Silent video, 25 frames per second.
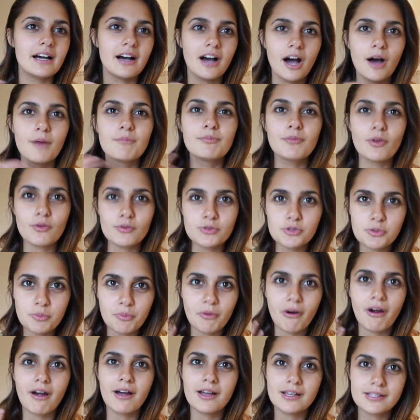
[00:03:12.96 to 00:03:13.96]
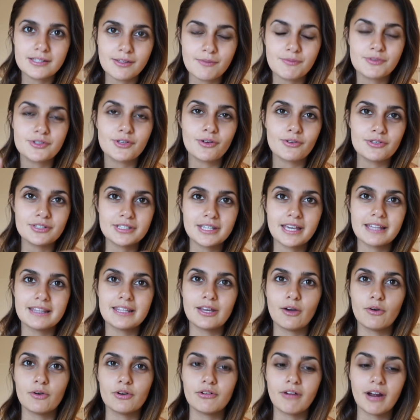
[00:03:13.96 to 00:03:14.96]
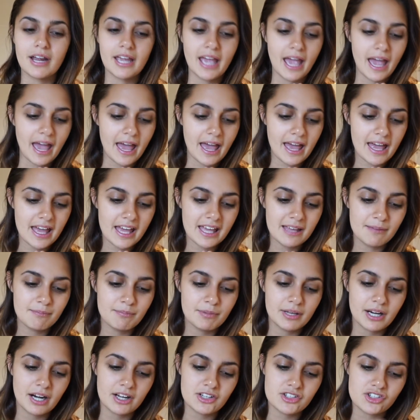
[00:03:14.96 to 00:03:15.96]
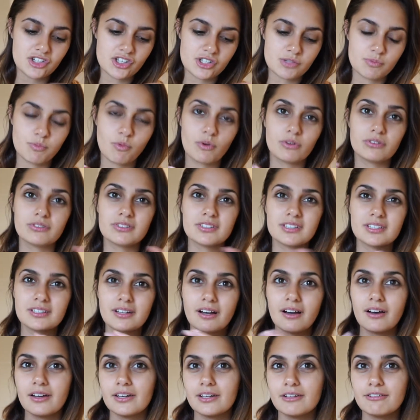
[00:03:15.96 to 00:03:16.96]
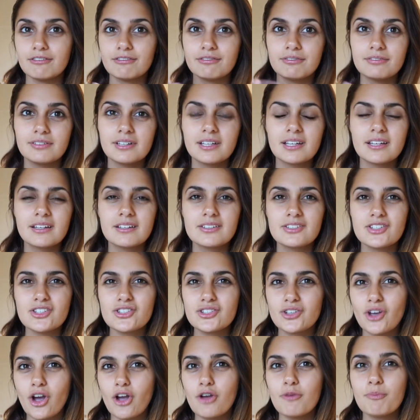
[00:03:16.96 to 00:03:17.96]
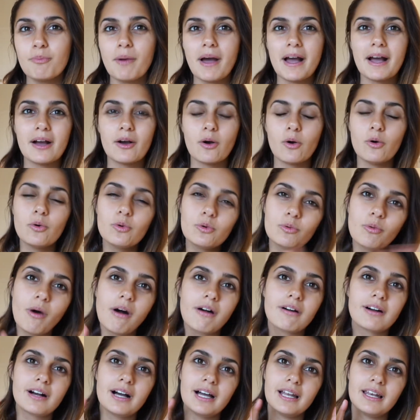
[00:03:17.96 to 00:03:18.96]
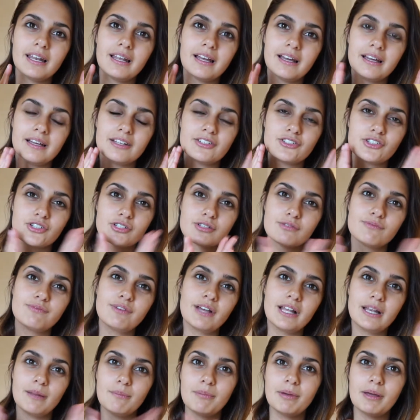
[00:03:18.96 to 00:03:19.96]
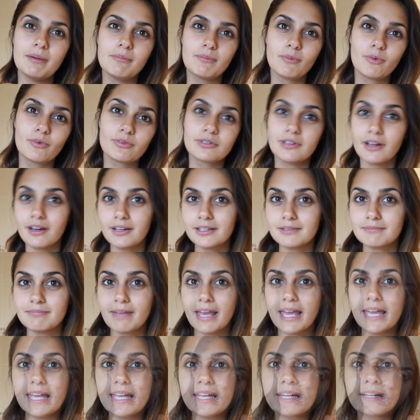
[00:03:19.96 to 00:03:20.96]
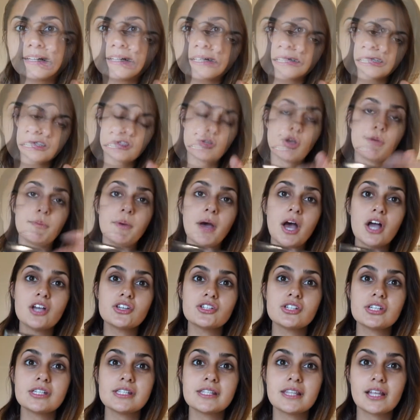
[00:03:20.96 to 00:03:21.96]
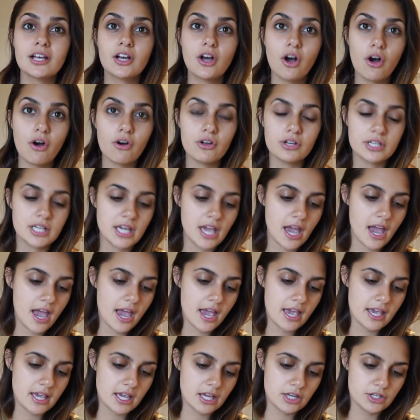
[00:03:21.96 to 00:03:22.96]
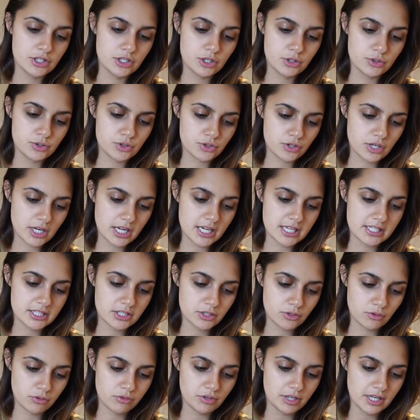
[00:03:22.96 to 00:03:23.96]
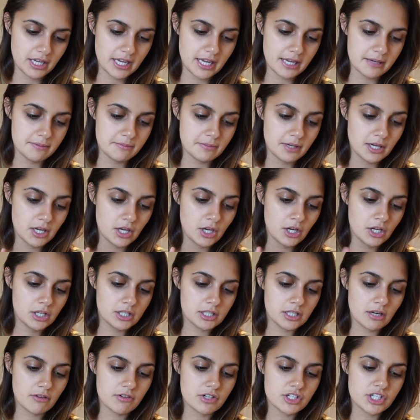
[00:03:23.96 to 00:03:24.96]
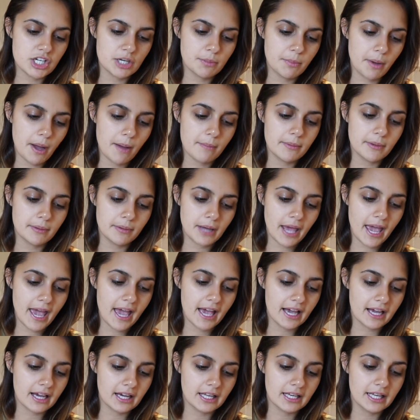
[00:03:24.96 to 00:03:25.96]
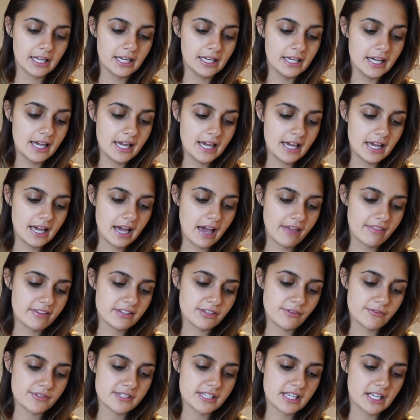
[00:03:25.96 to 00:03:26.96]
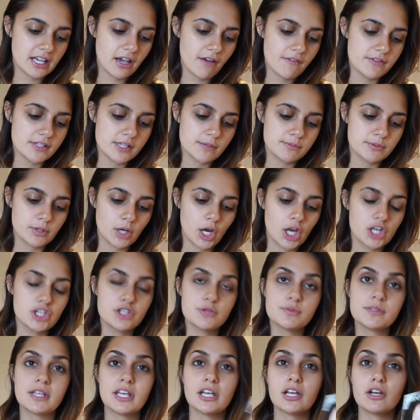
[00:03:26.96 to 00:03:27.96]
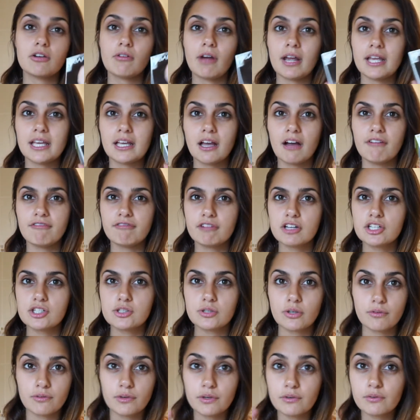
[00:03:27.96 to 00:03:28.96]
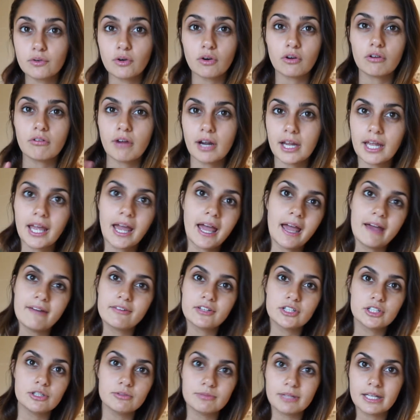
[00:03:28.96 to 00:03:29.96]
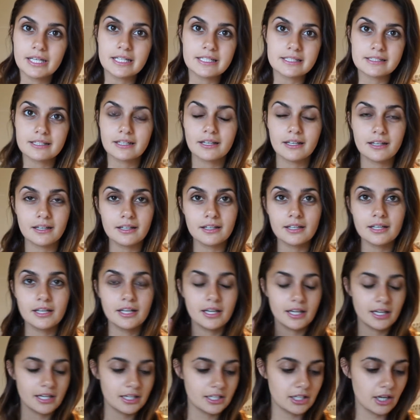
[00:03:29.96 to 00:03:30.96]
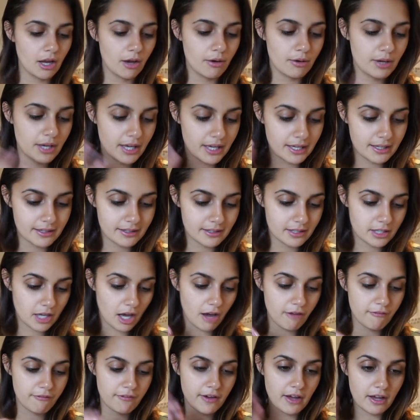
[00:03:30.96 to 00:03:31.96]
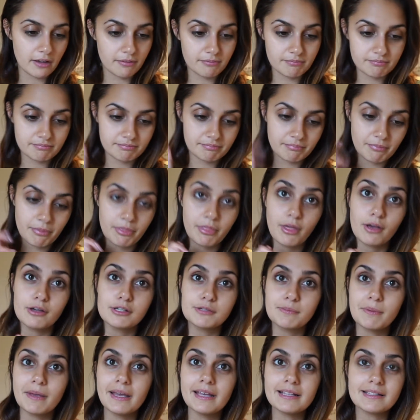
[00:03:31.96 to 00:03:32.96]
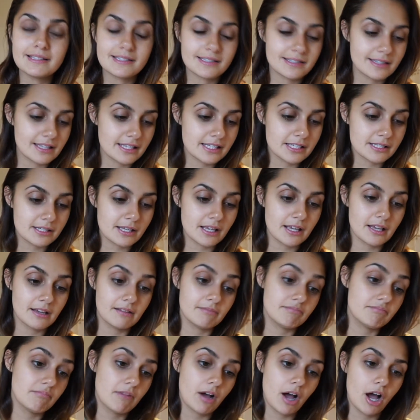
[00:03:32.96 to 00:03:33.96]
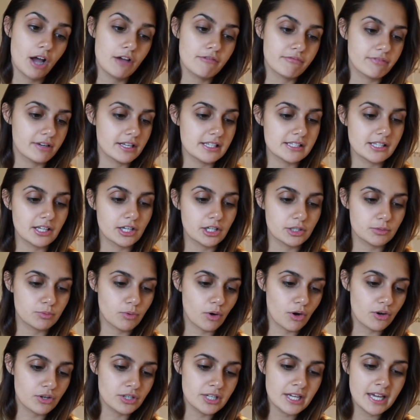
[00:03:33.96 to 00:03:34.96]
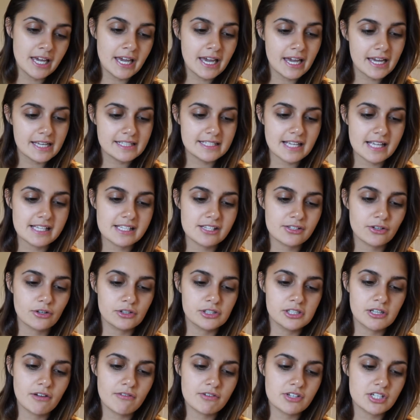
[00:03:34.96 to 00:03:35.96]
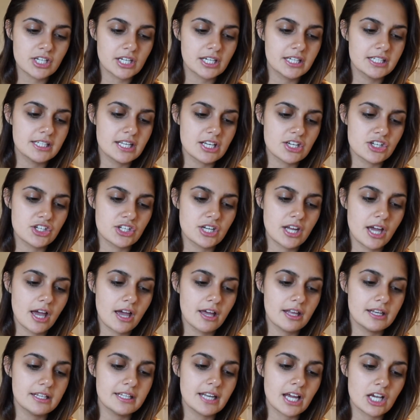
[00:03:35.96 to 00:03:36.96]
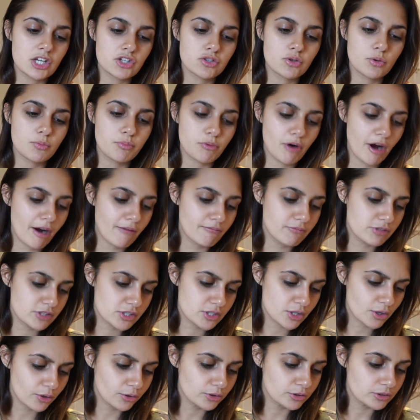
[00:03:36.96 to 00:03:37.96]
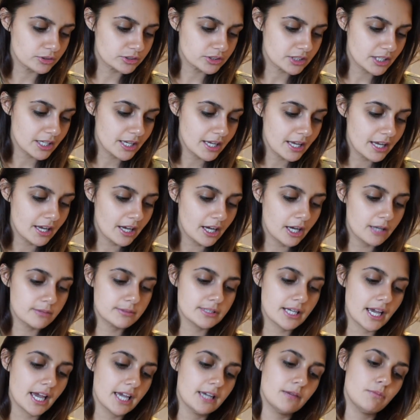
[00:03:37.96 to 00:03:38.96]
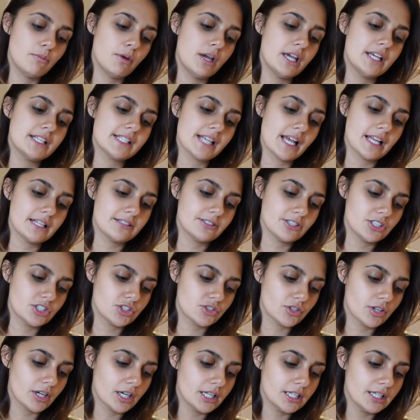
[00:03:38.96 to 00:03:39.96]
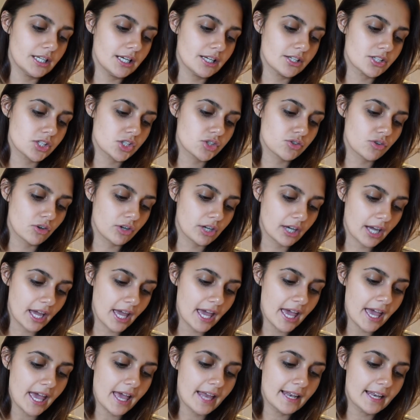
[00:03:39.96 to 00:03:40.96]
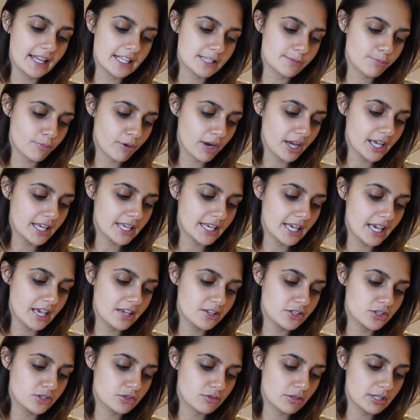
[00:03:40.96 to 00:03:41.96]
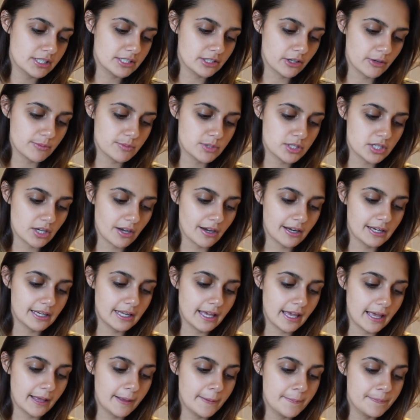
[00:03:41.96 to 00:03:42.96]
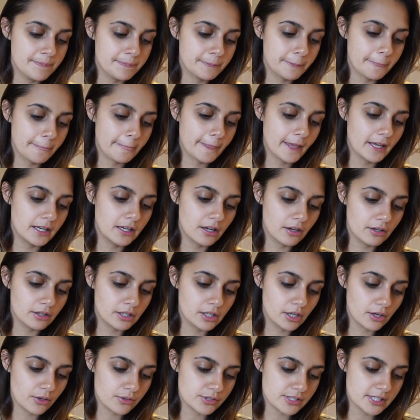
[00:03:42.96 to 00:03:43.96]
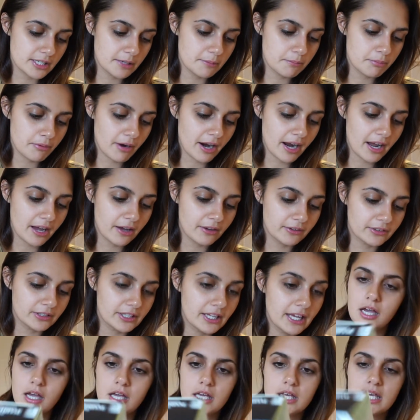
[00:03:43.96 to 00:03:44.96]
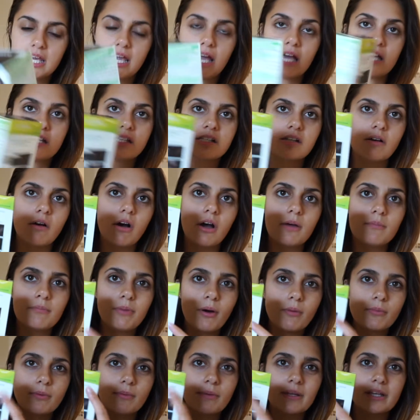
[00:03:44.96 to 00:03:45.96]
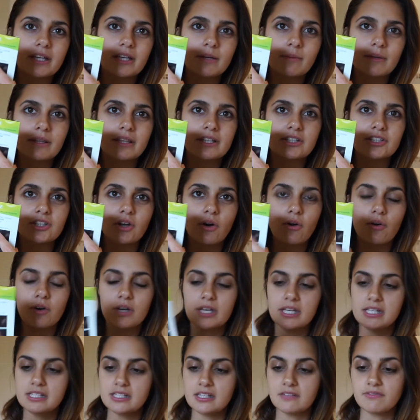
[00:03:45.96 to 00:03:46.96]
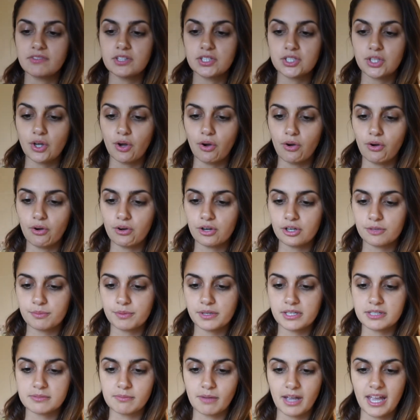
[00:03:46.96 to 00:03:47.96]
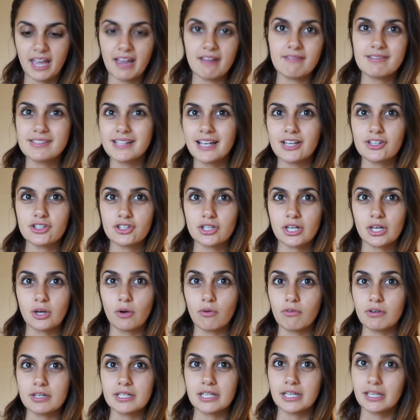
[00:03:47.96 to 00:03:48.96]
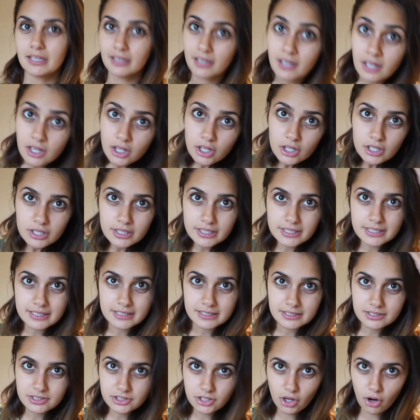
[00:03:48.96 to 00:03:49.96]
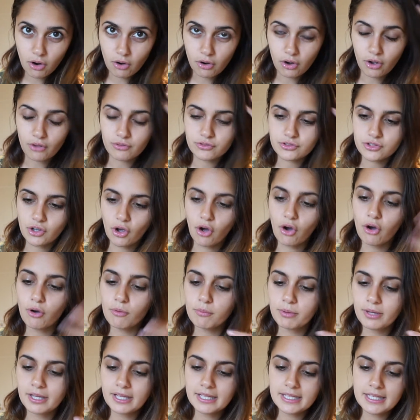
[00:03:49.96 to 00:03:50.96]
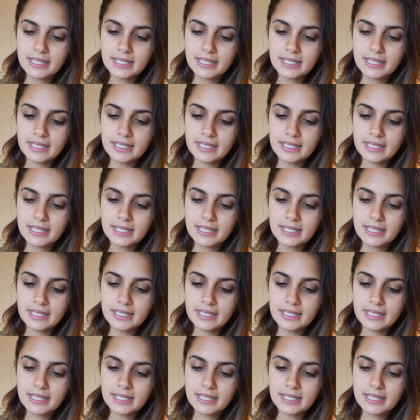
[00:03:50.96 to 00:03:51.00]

I'm not surprised. I'm starting to get the old grey hair, but I just want to kind of just go back all one colour and just feel a bit more like me. So I purchased the Garnier Nutrice Cream Nourishing Permanent Hair Colour. And this obviously covers up to 100% grey coverage. So if you've got grey hair and you need to, you know, cover those bits, this hopefully is a good one. It says it's got nourishing conditioner, natural brown result, up to 8 weeks anti-dryness, stronger hair, less breakage, 3 times shinier, long-lasting brown. Yeah, so I'm probably going to be the darkest of the dark because my hair is actually already dark on top.